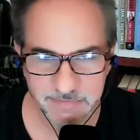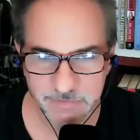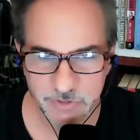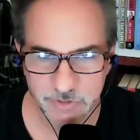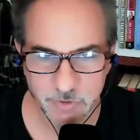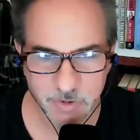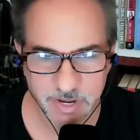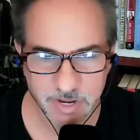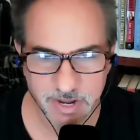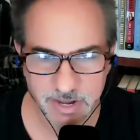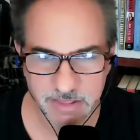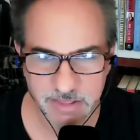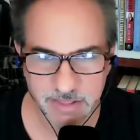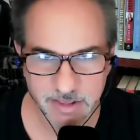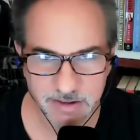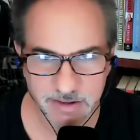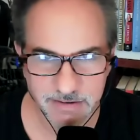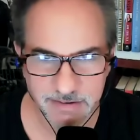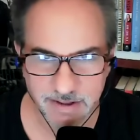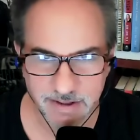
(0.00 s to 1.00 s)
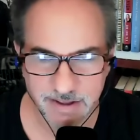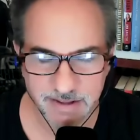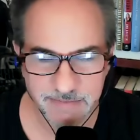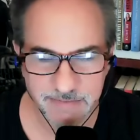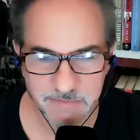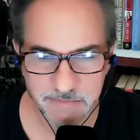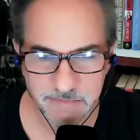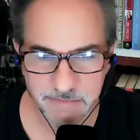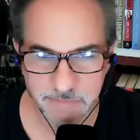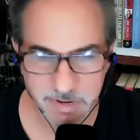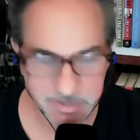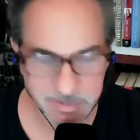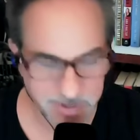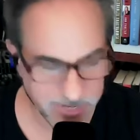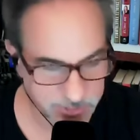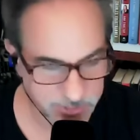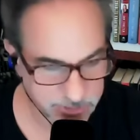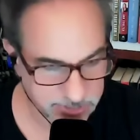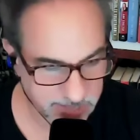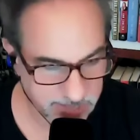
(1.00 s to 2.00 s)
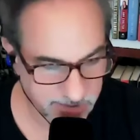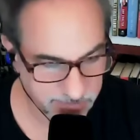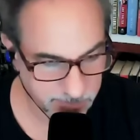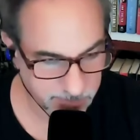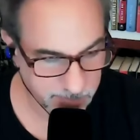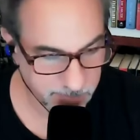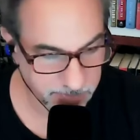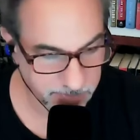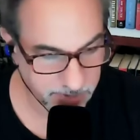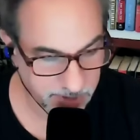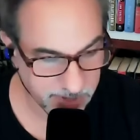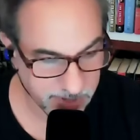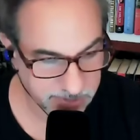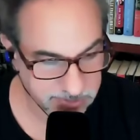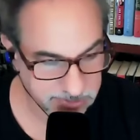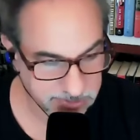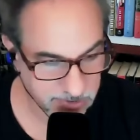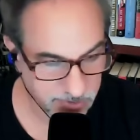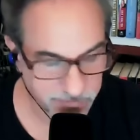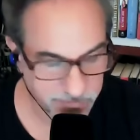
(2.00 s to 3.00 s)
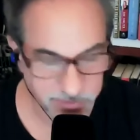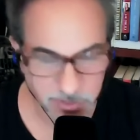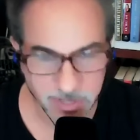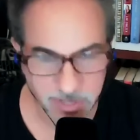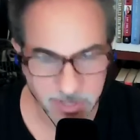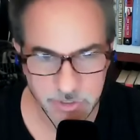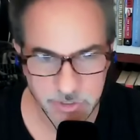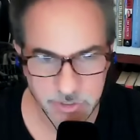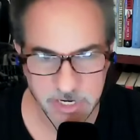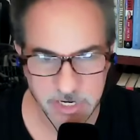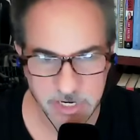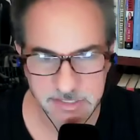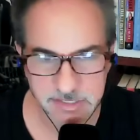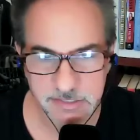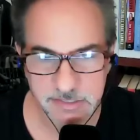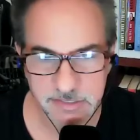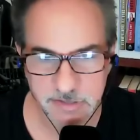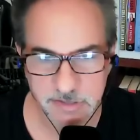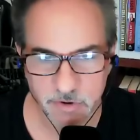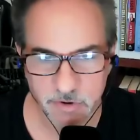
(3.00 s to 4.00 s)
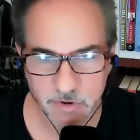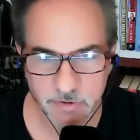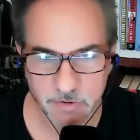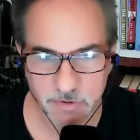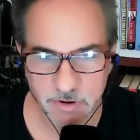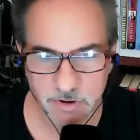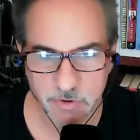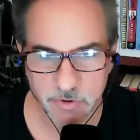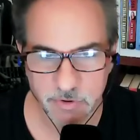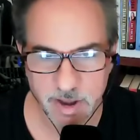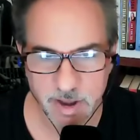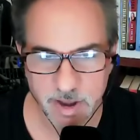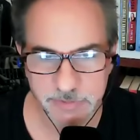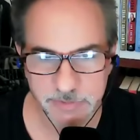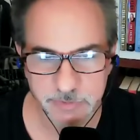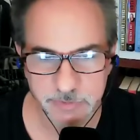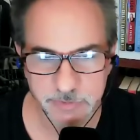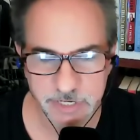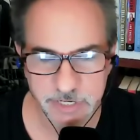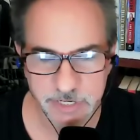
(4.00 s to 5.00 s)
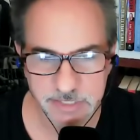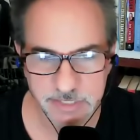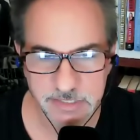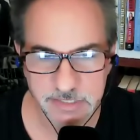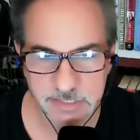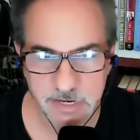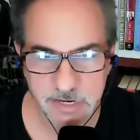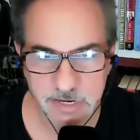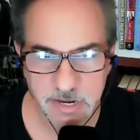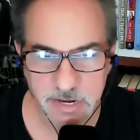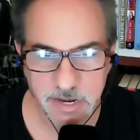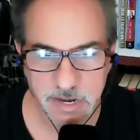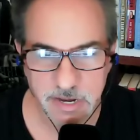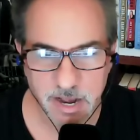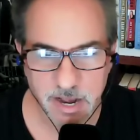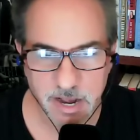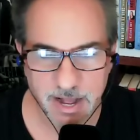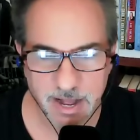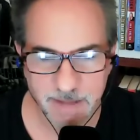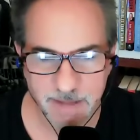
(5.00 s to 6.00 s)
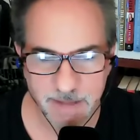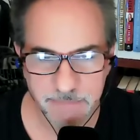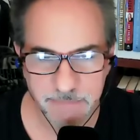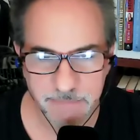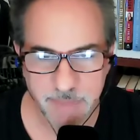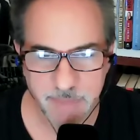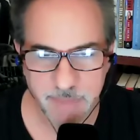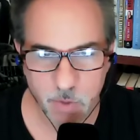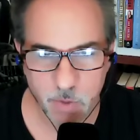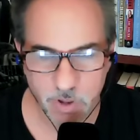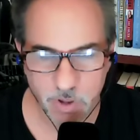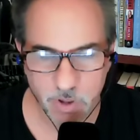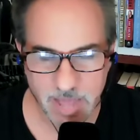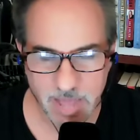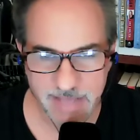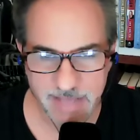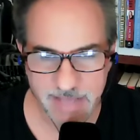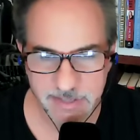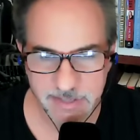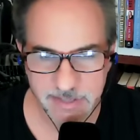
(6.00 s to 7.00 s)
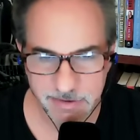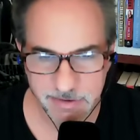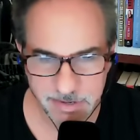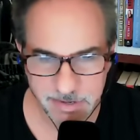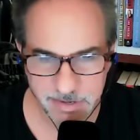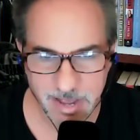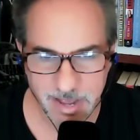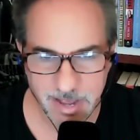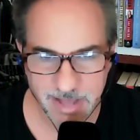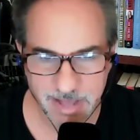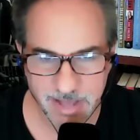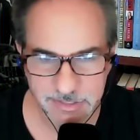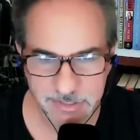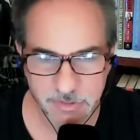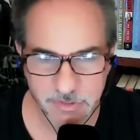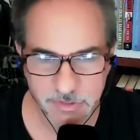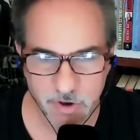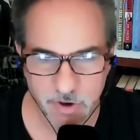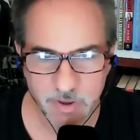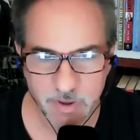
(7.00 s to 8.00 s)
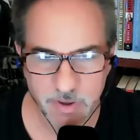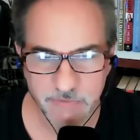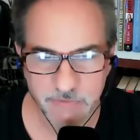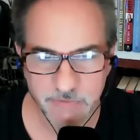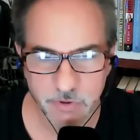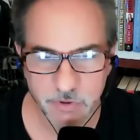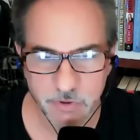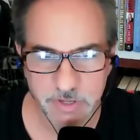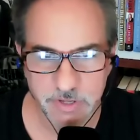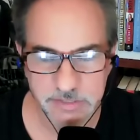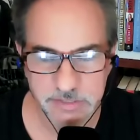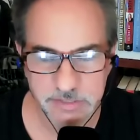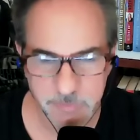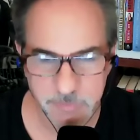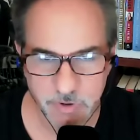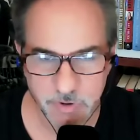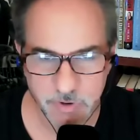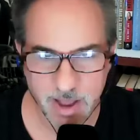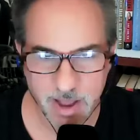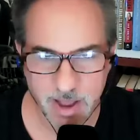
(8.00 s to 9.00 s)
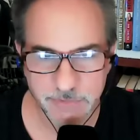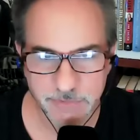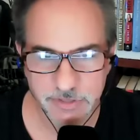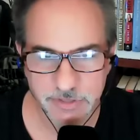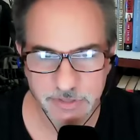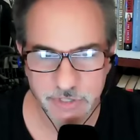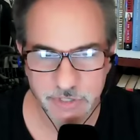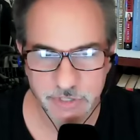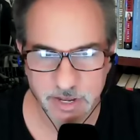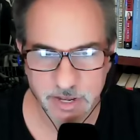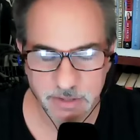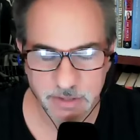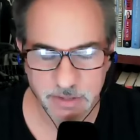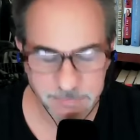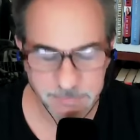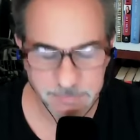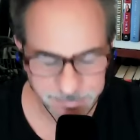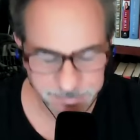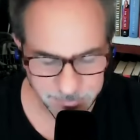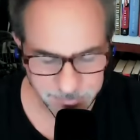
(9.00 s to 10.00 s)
doing anything, but I just gave them a plug. So if you like Cheez-Its, go grab some Cheez-Its. I will ask though, if you can subscribe to the channel,